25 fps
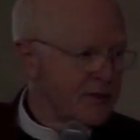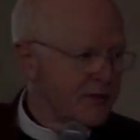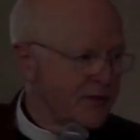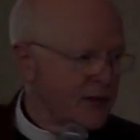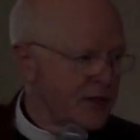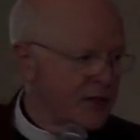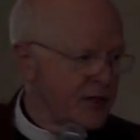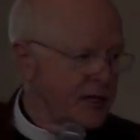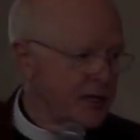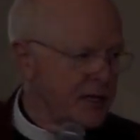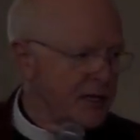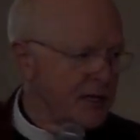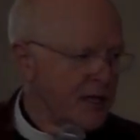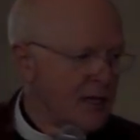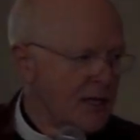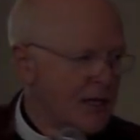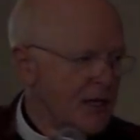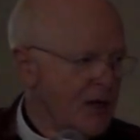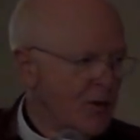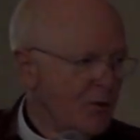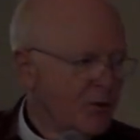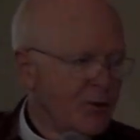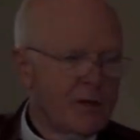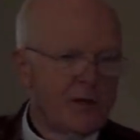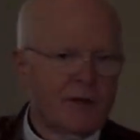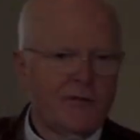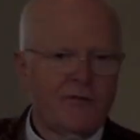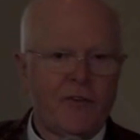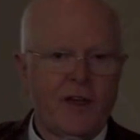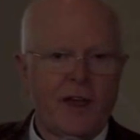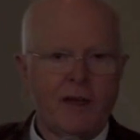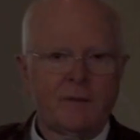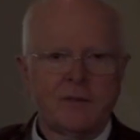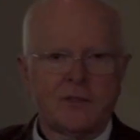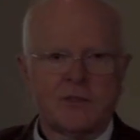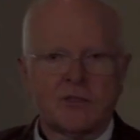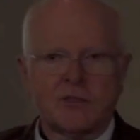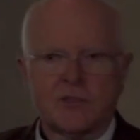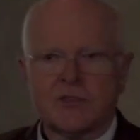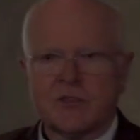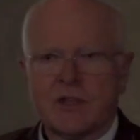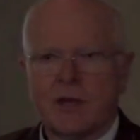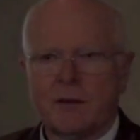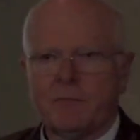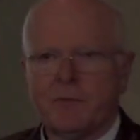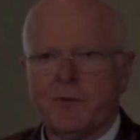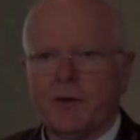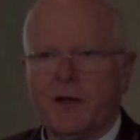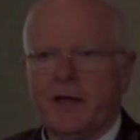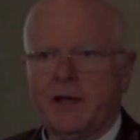civilian, when the families are
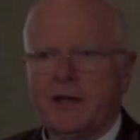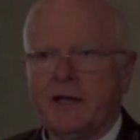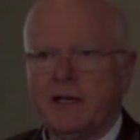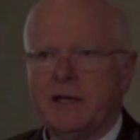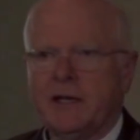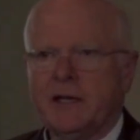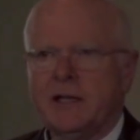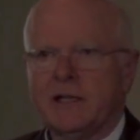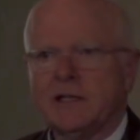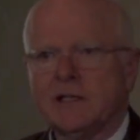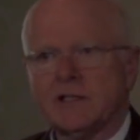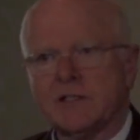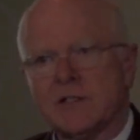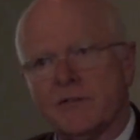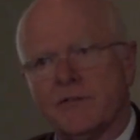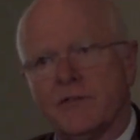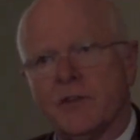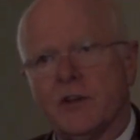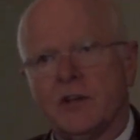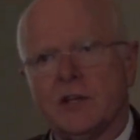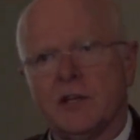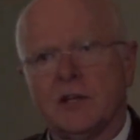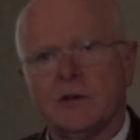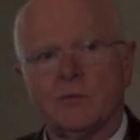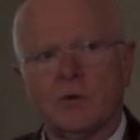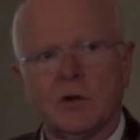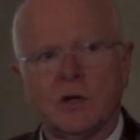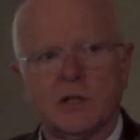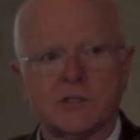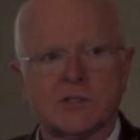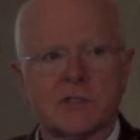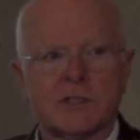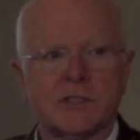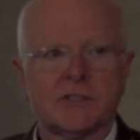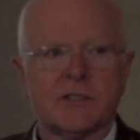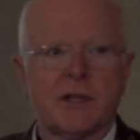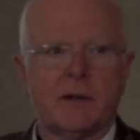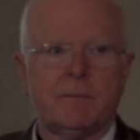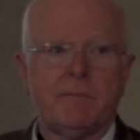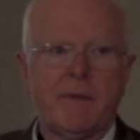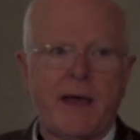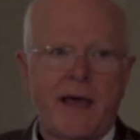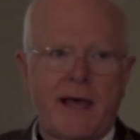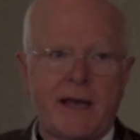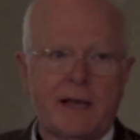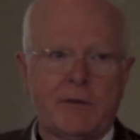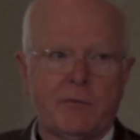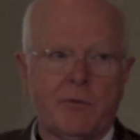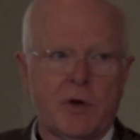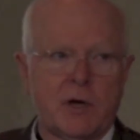separated in civilian worlds, because they're
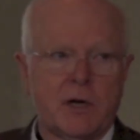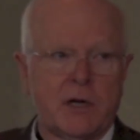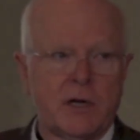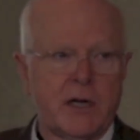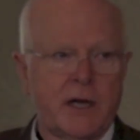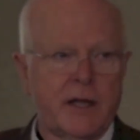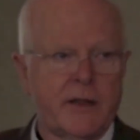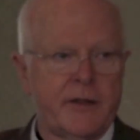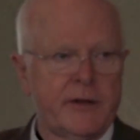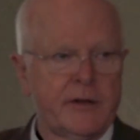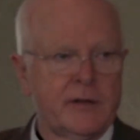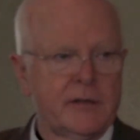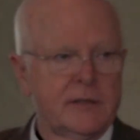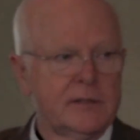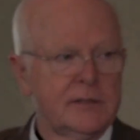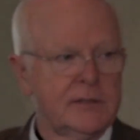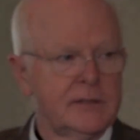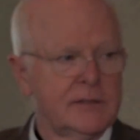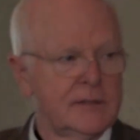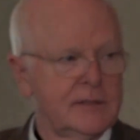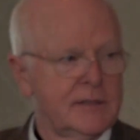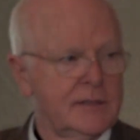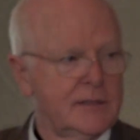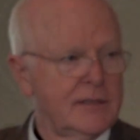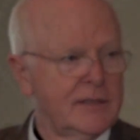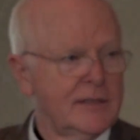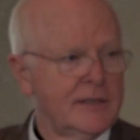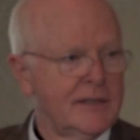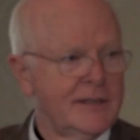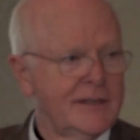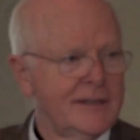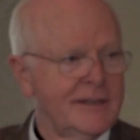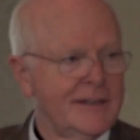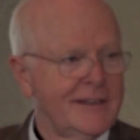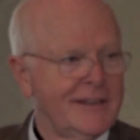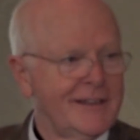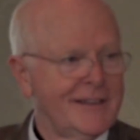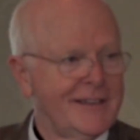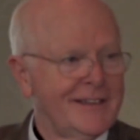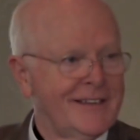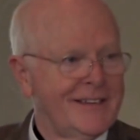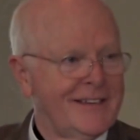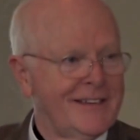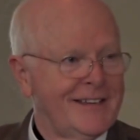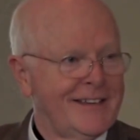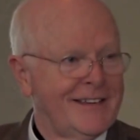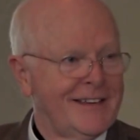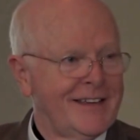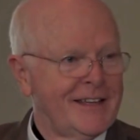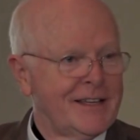mad at one another.
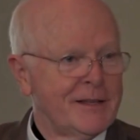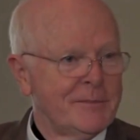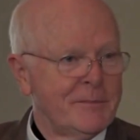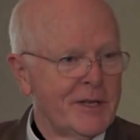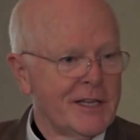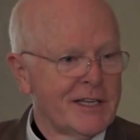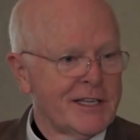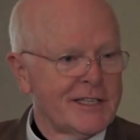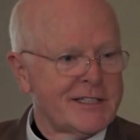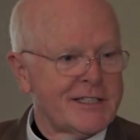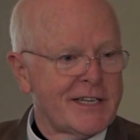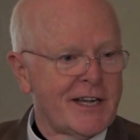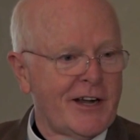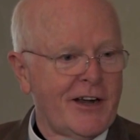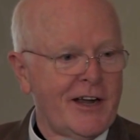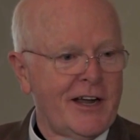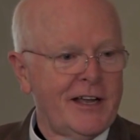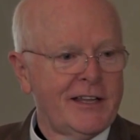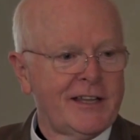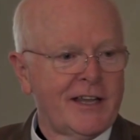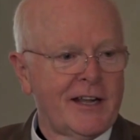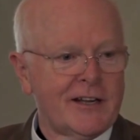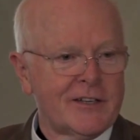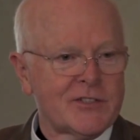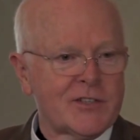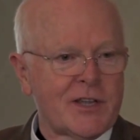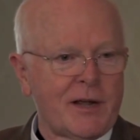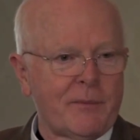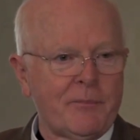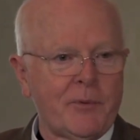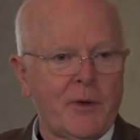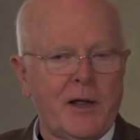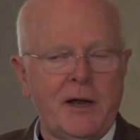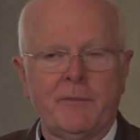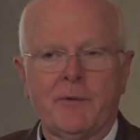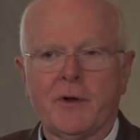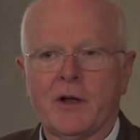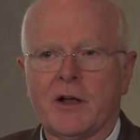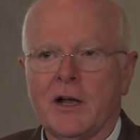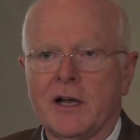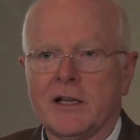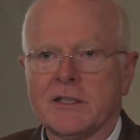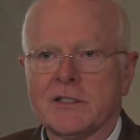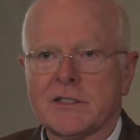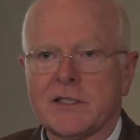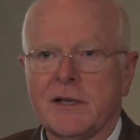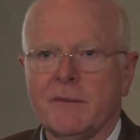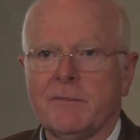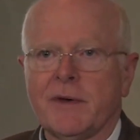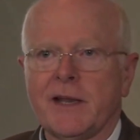In the military, they're separated
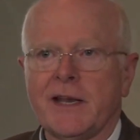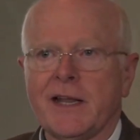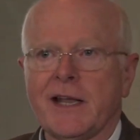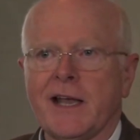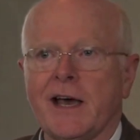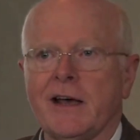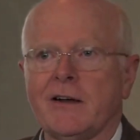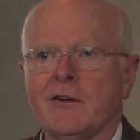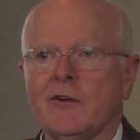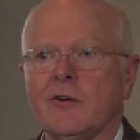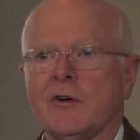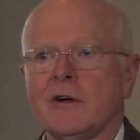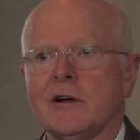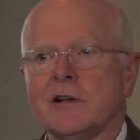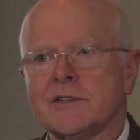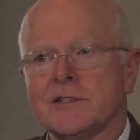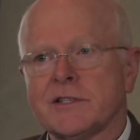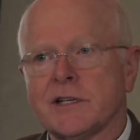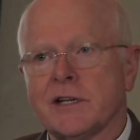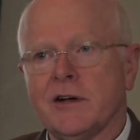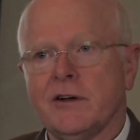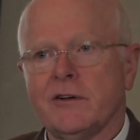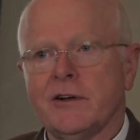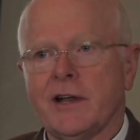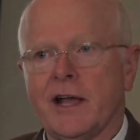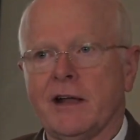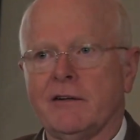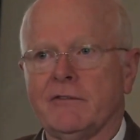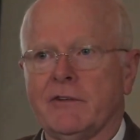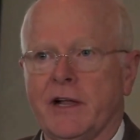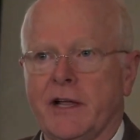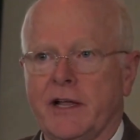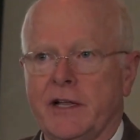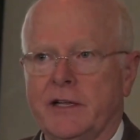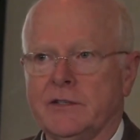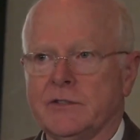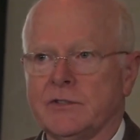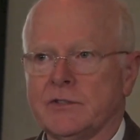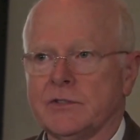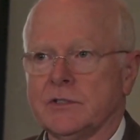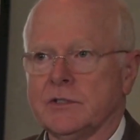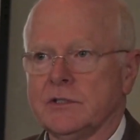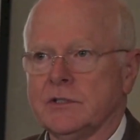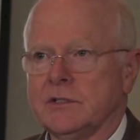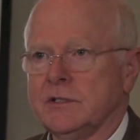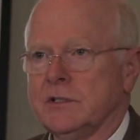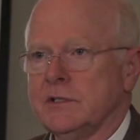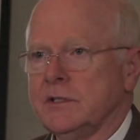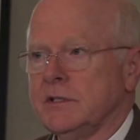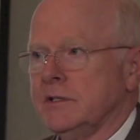because somebody got orders to go downrange
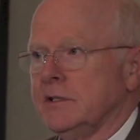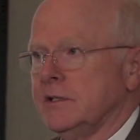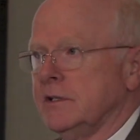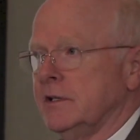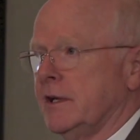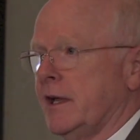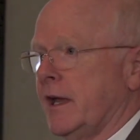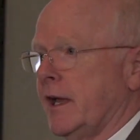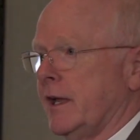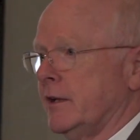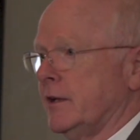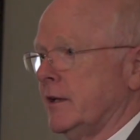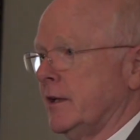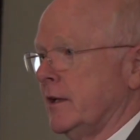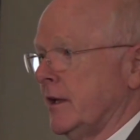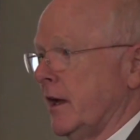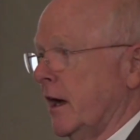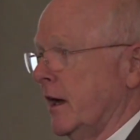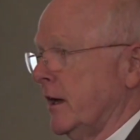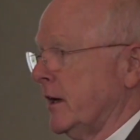and